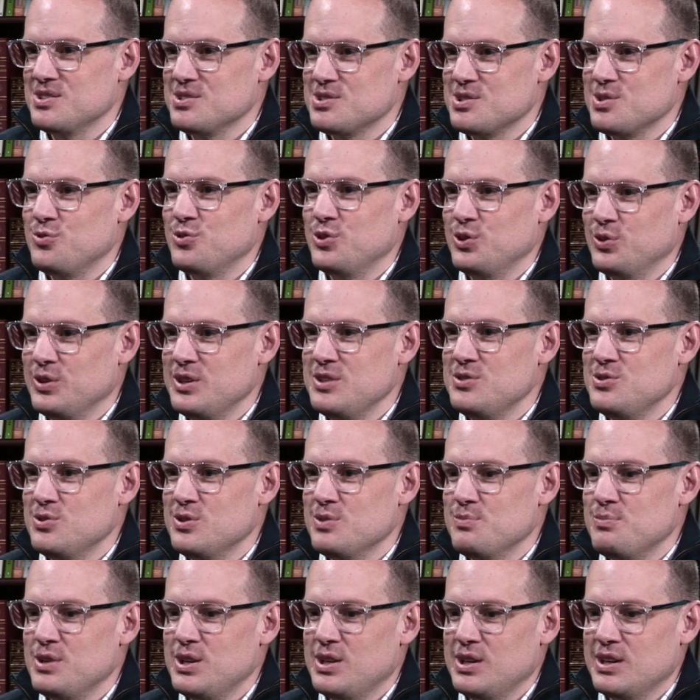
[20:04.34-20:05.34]
to really do
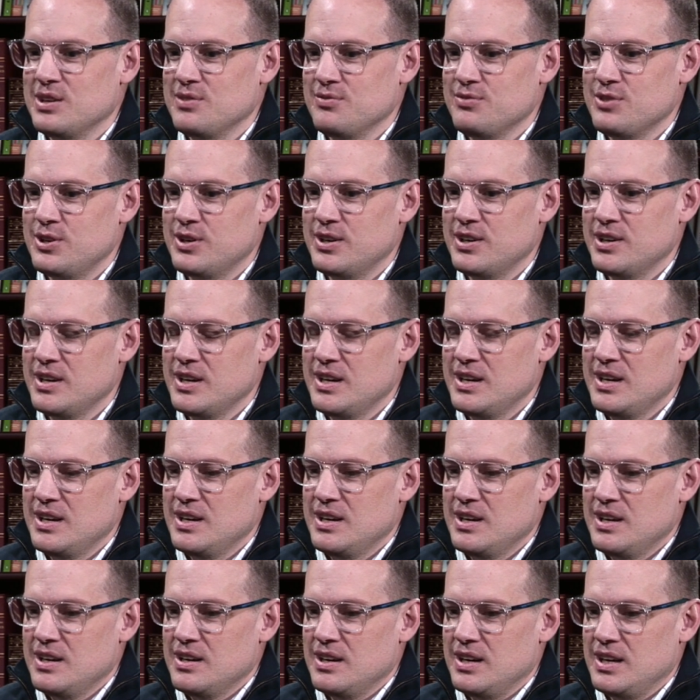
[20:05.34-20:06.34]
the bidding of their
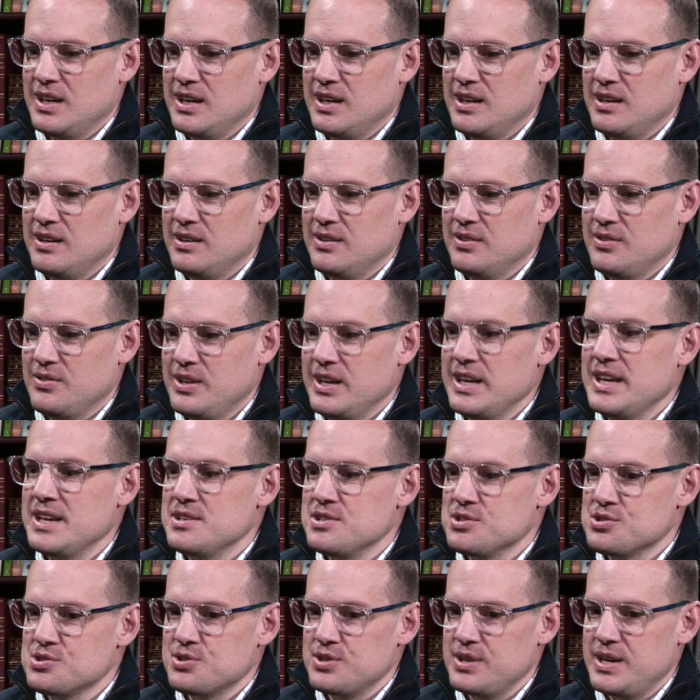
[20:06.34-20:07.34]
the
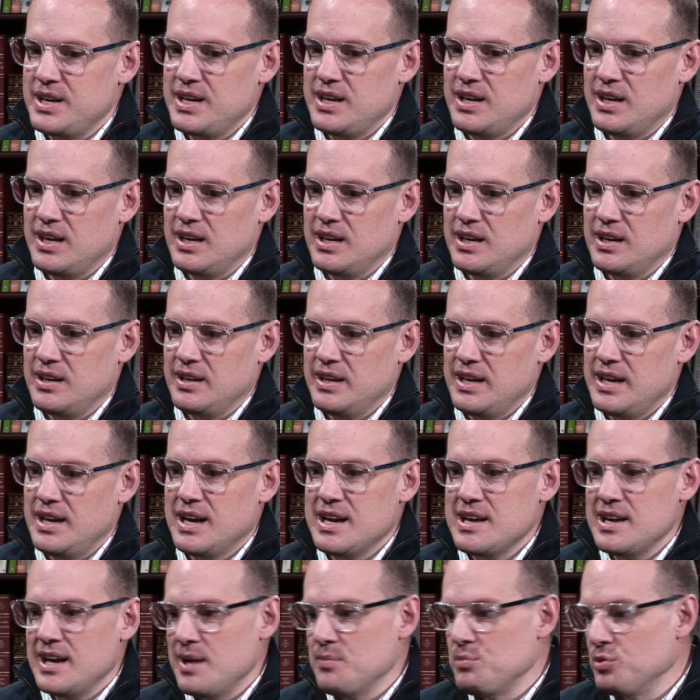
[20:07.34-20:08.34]
industry. And
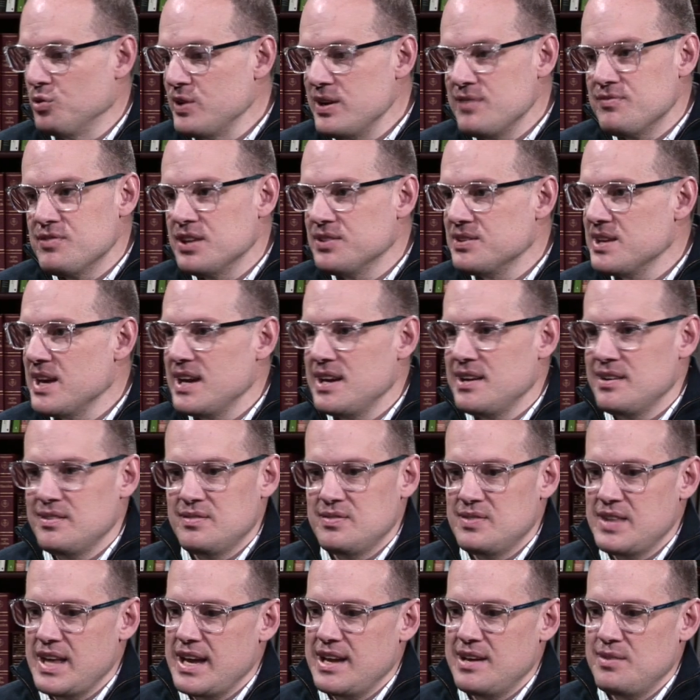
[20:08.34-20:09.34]
I believe that
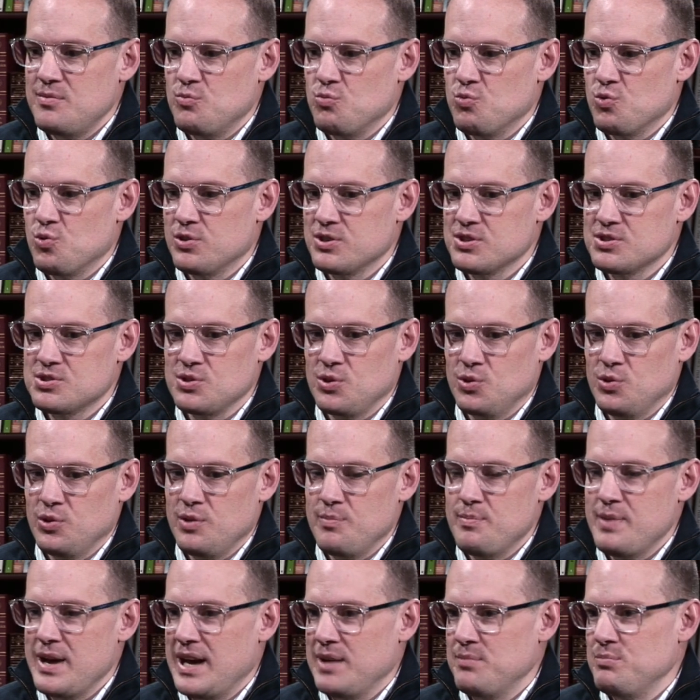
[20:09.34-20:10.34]
they were sold
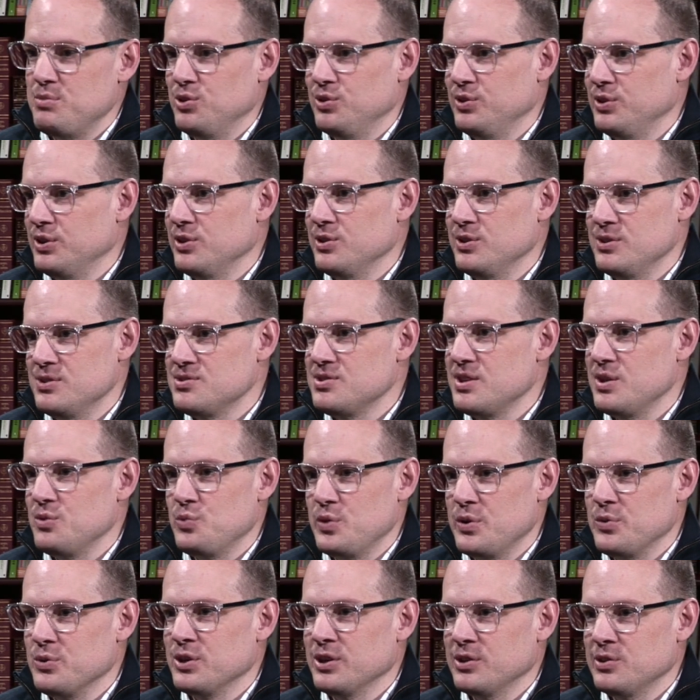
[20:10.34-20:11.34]
a bad bill of goods, that
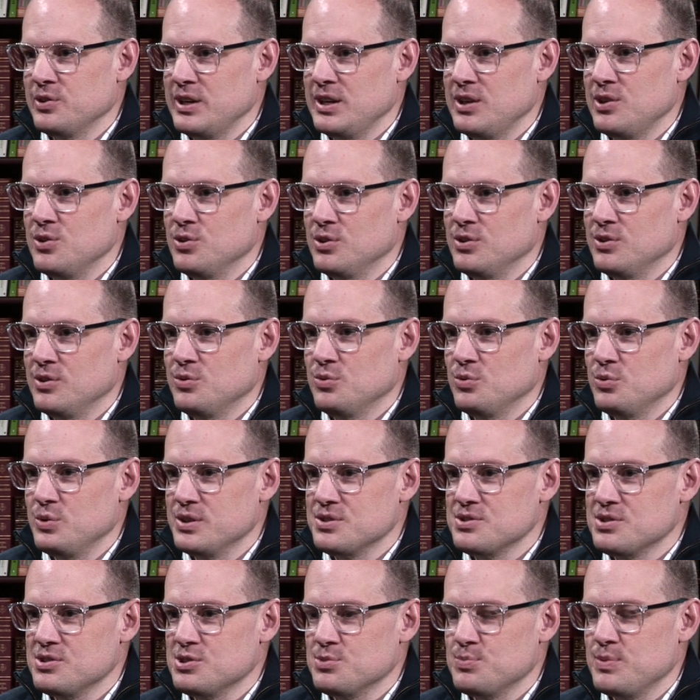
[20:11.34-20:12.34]
we were illegal,
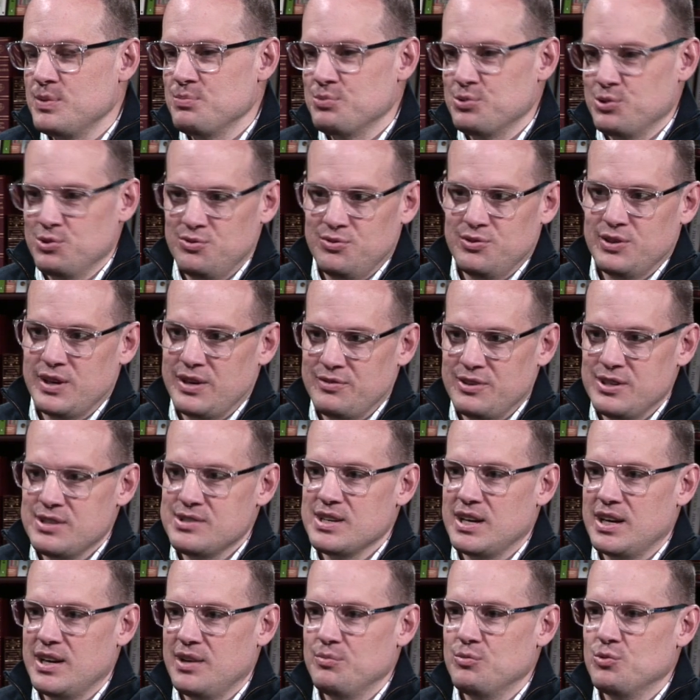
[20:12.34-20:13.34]
which has been proven every
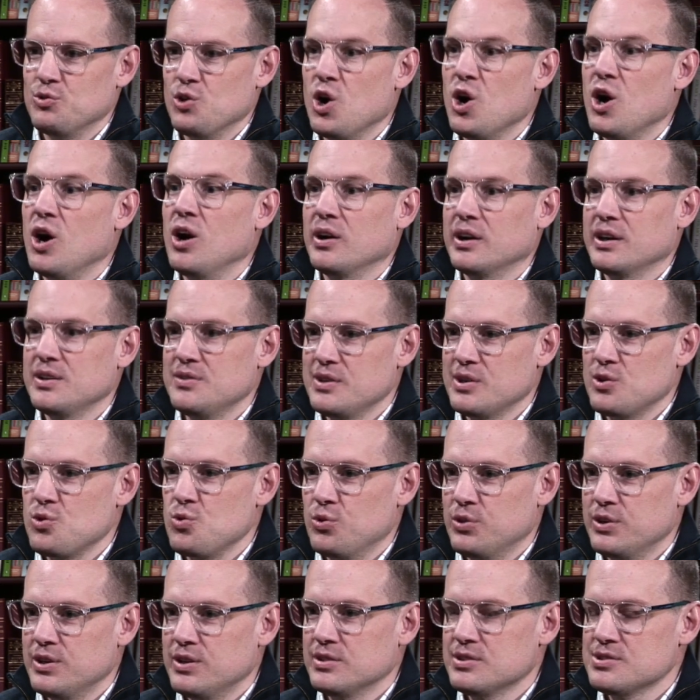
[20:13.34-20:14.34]
time wrong in the
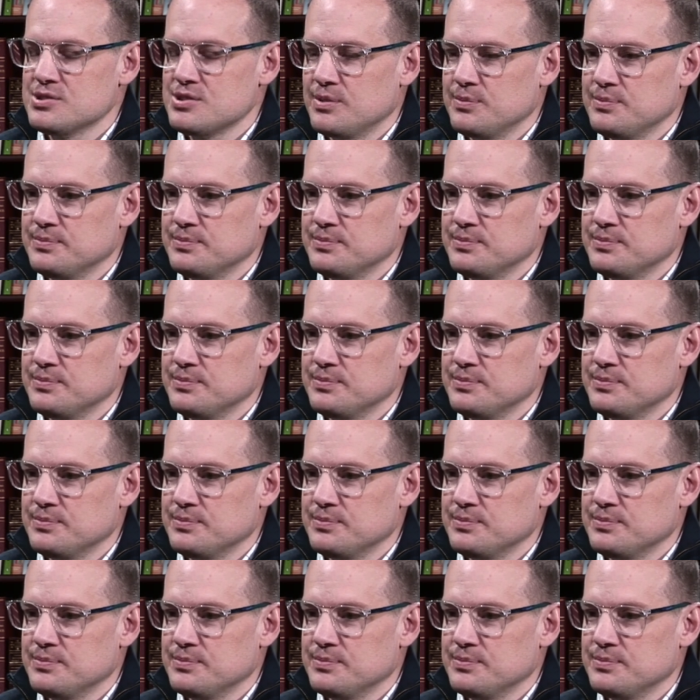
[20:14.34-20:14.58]
courts.